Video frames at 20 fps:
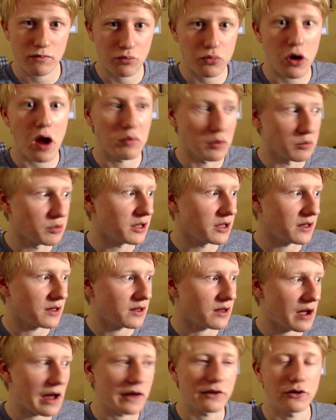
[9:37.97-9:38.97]
Probably.
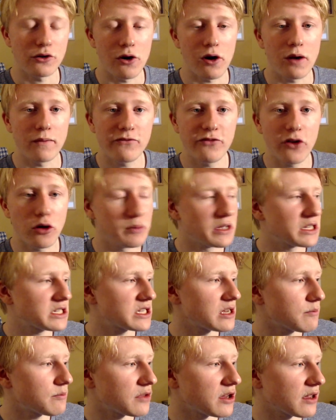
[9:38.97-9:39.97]
I don't know. I'm filming
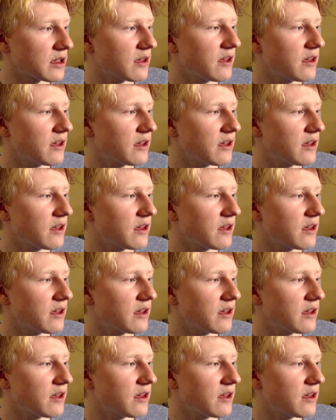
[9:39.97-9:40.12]
something.